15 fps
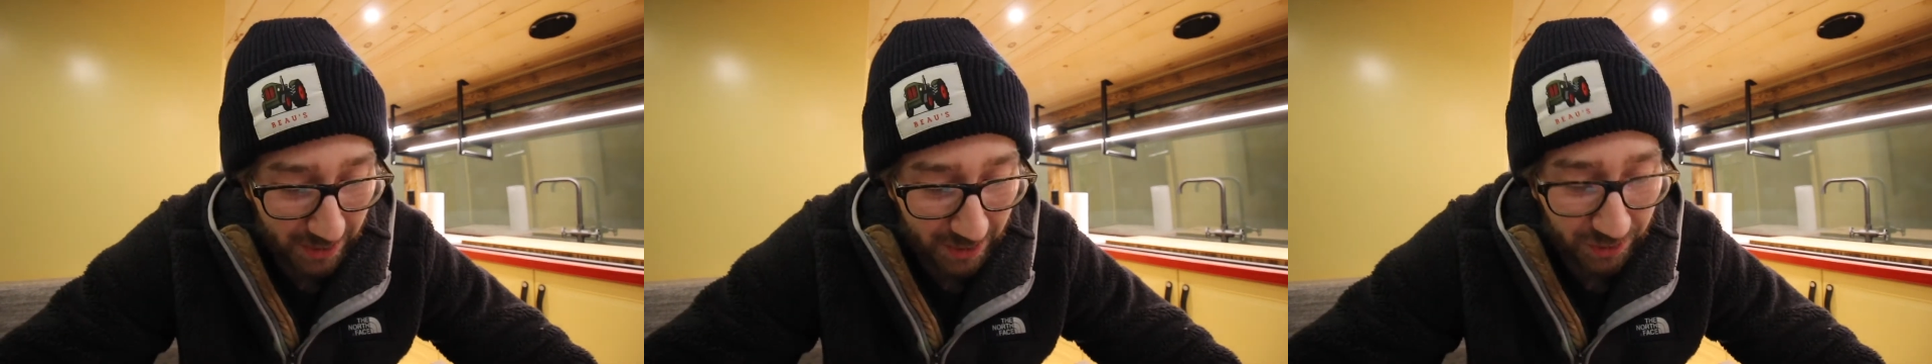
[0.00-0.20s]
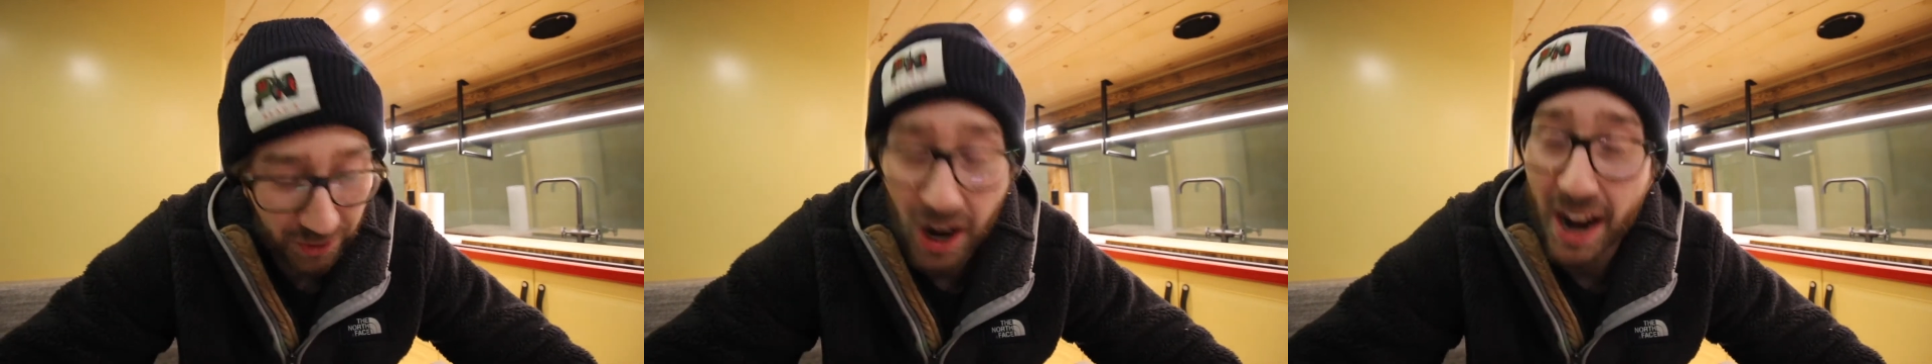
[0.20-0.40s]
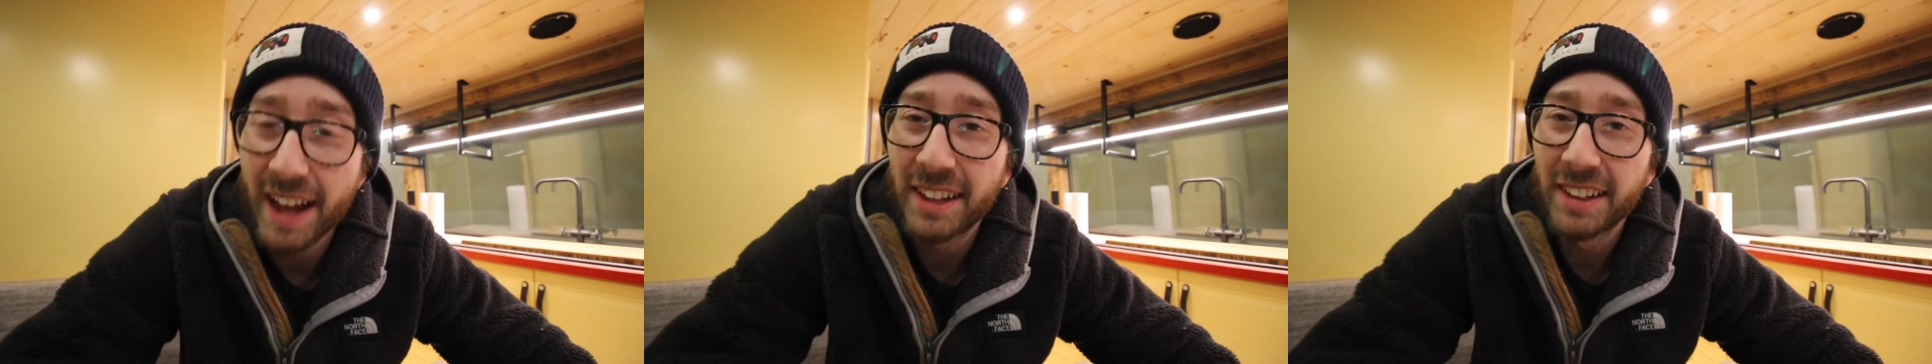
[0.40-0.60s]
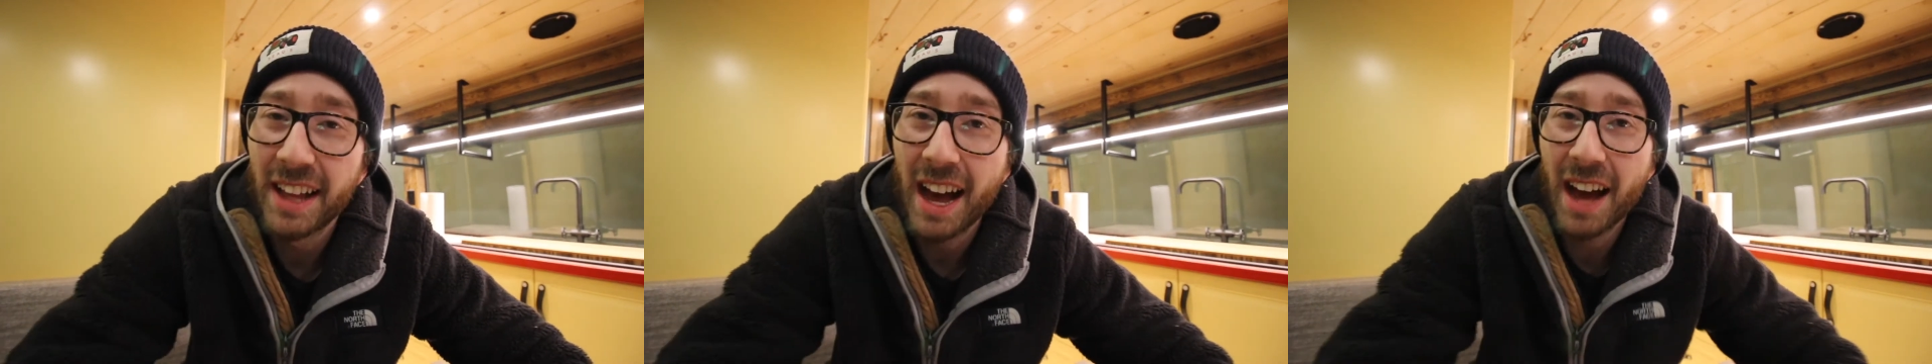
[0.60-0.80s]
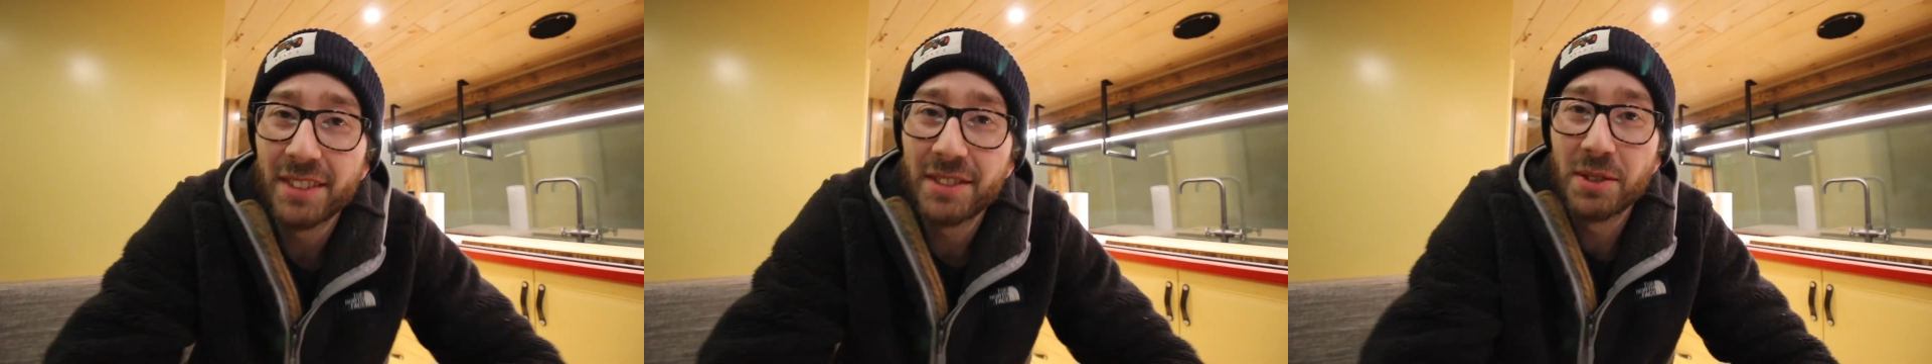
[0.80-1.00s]
Frank
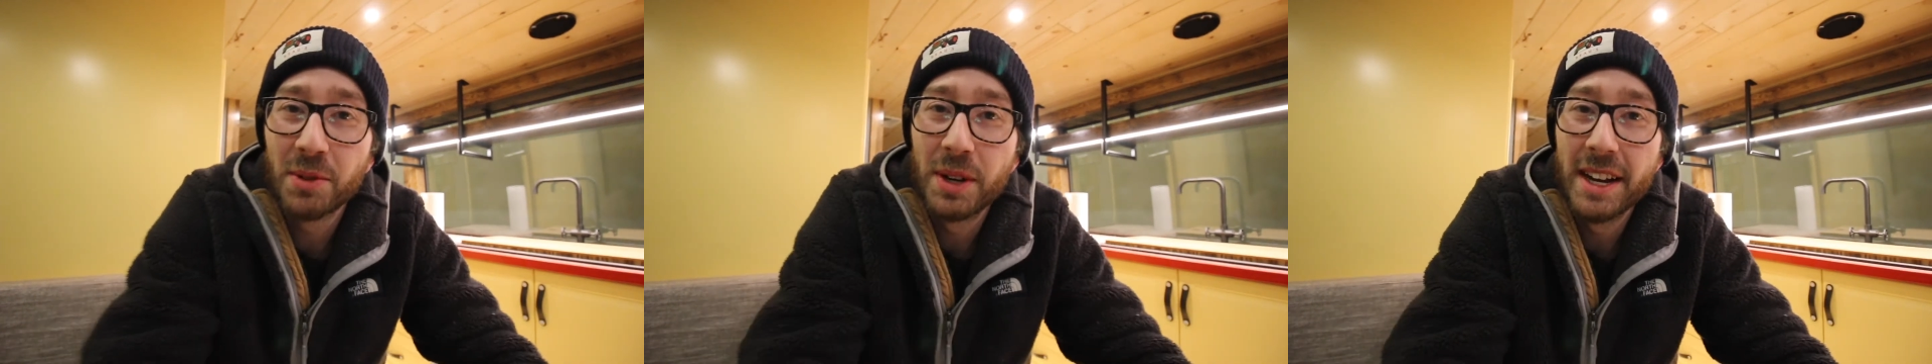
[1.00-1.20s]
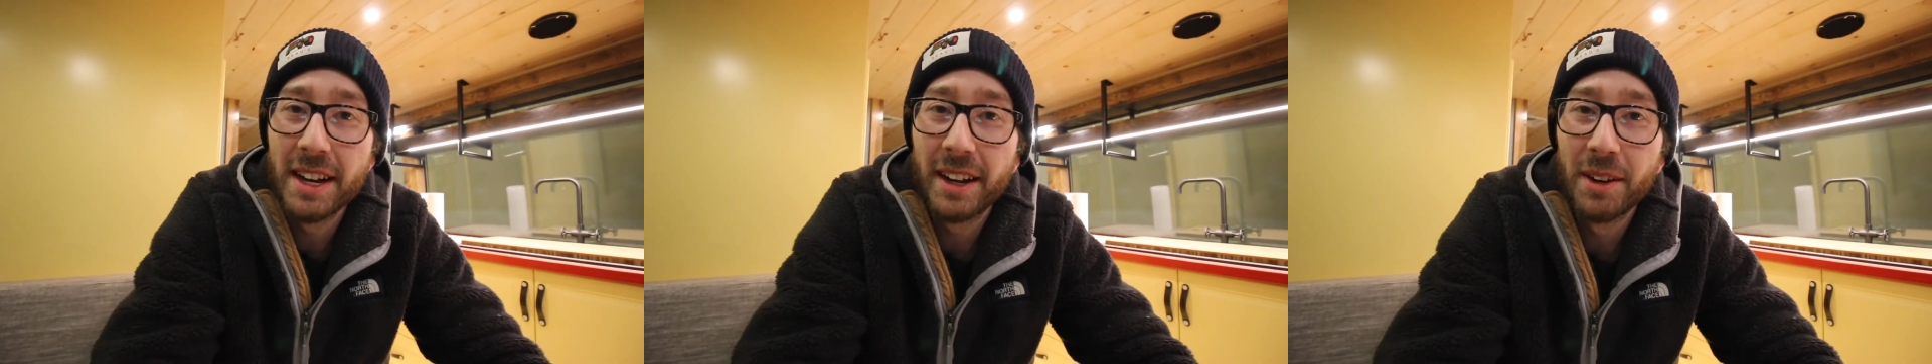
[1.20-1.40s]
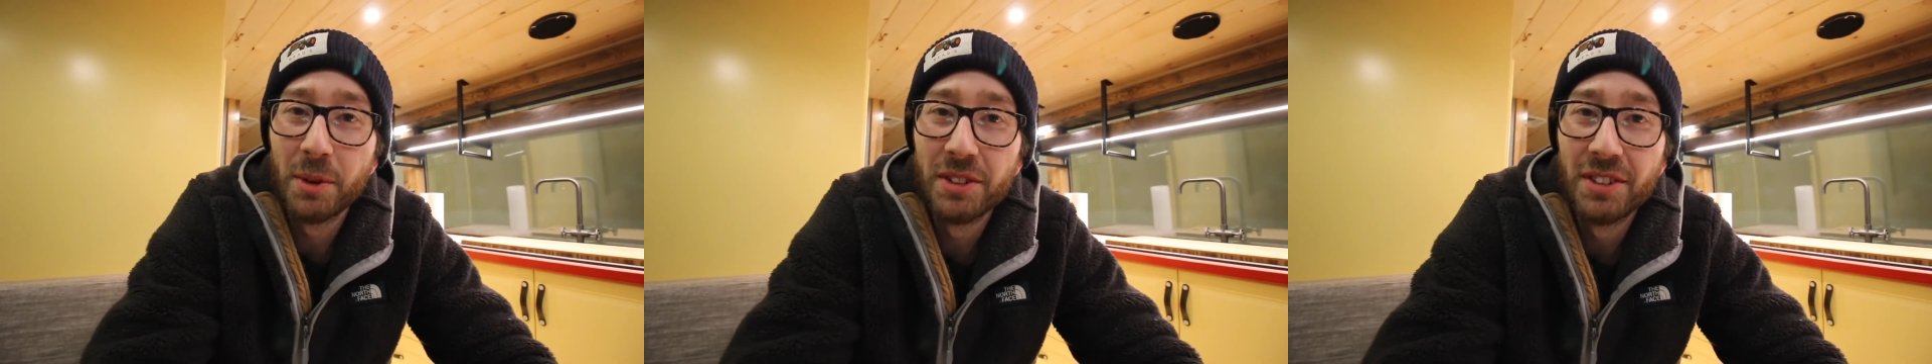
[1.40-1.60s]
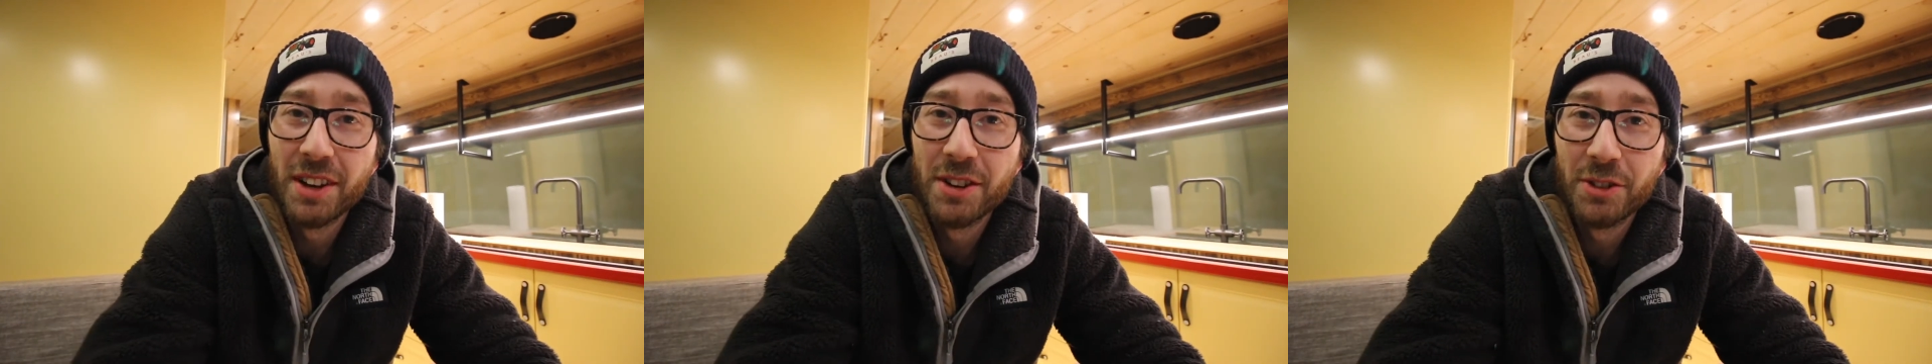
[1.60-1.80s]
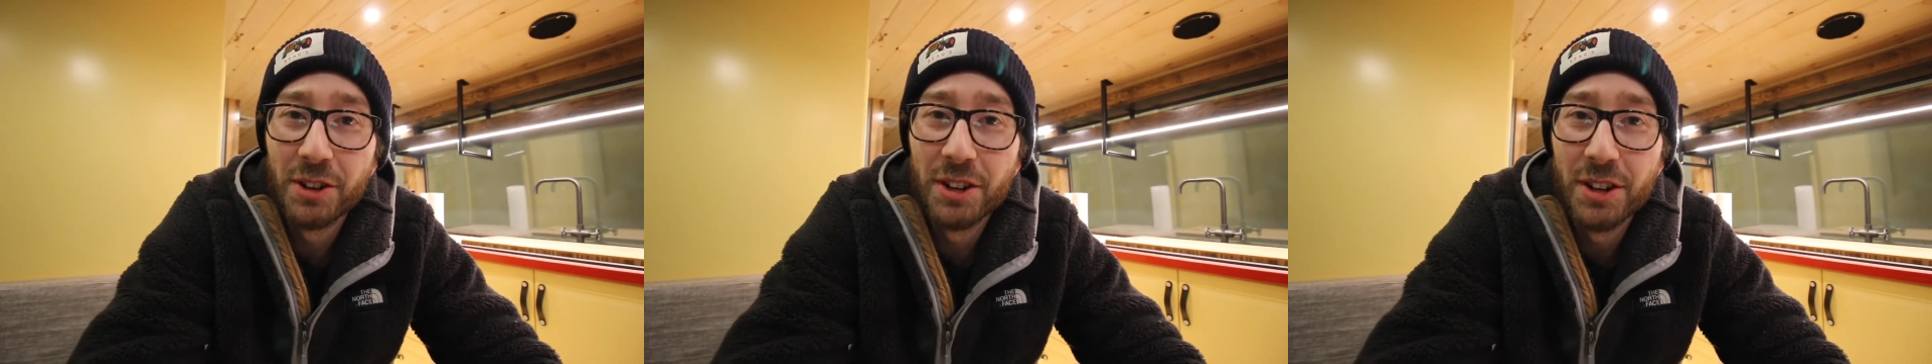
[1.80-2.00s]
last week was
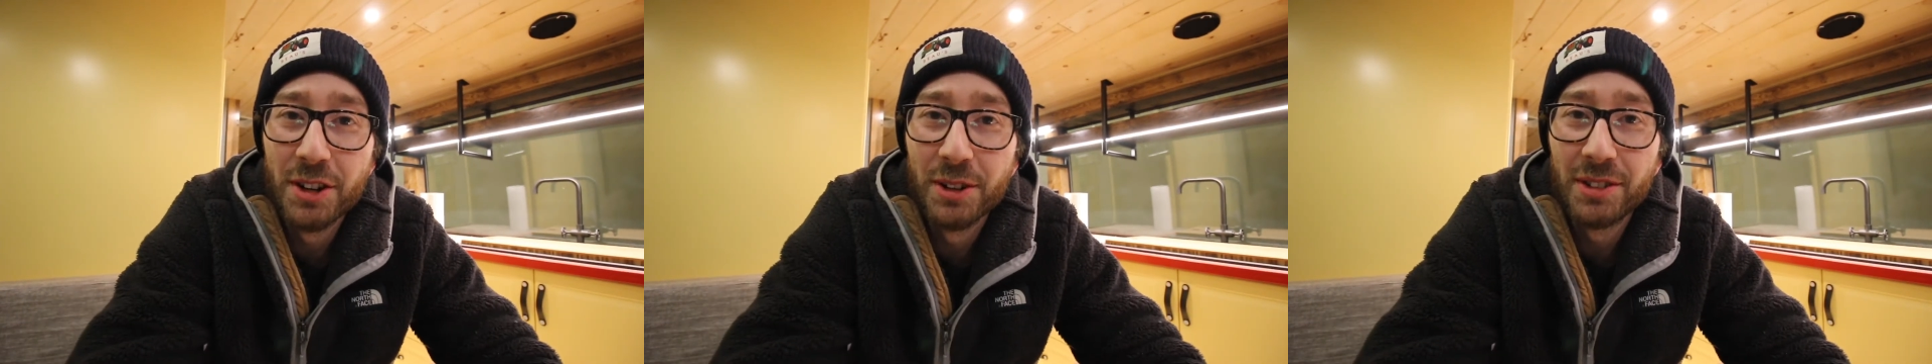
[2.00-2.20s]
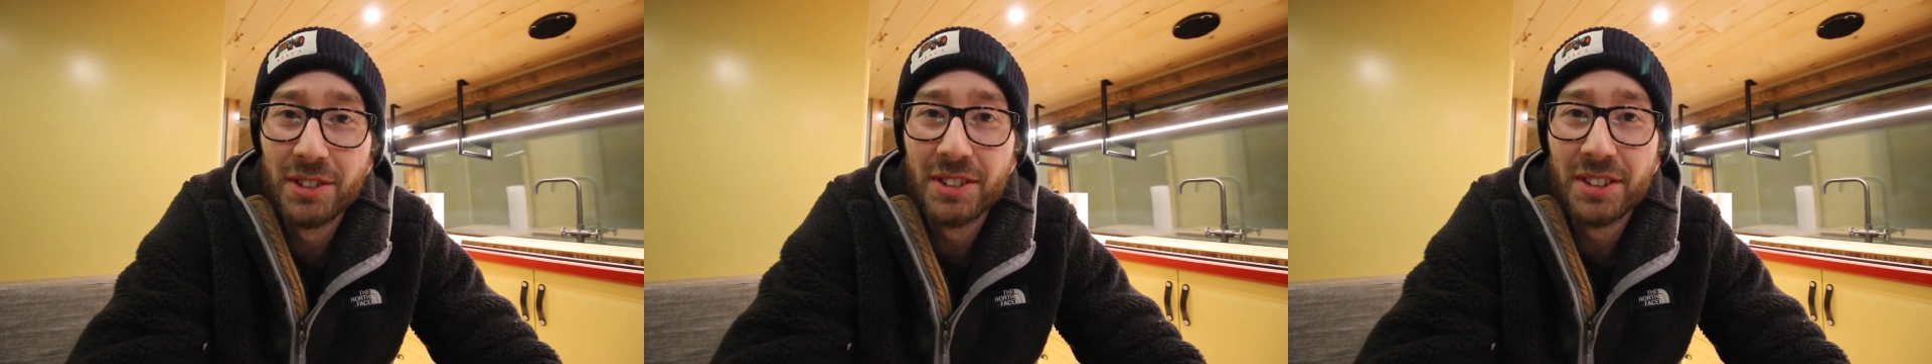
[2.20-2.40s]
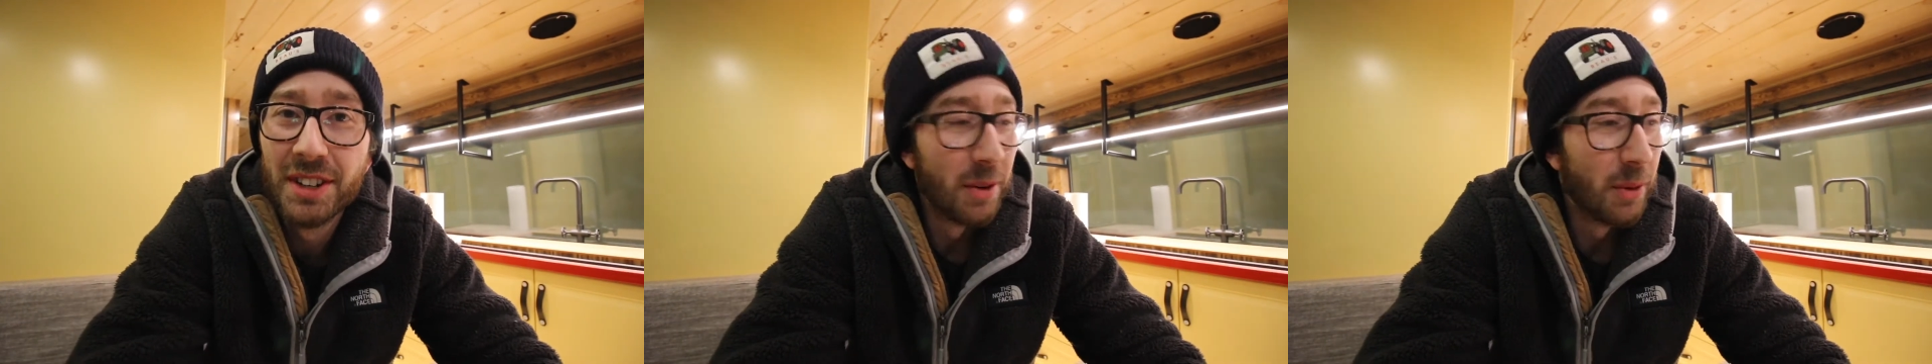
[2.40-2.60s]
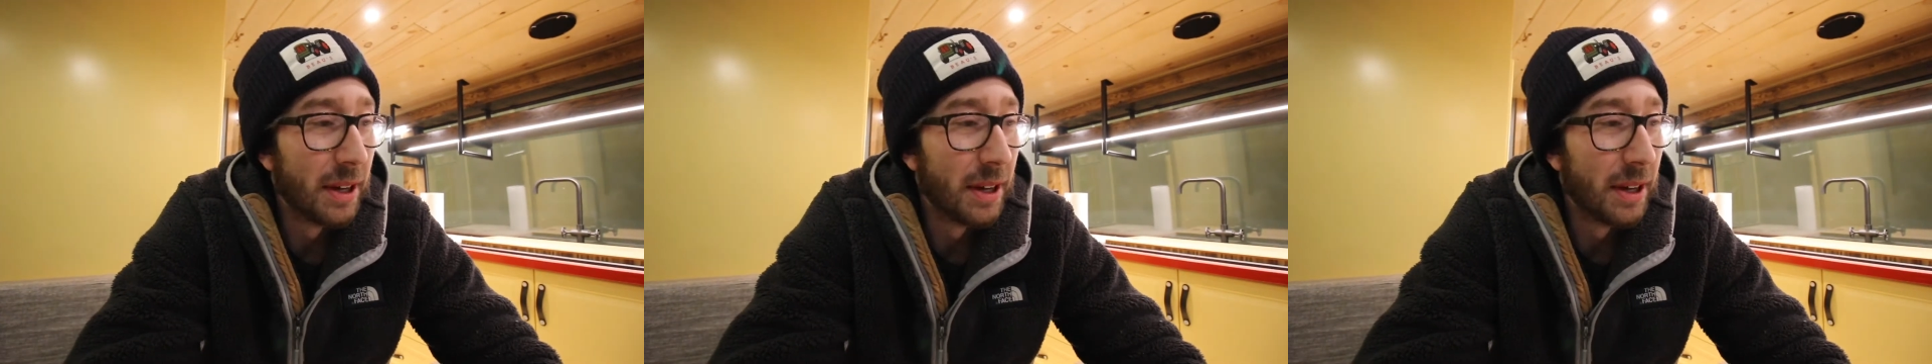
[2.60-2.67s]
introduced.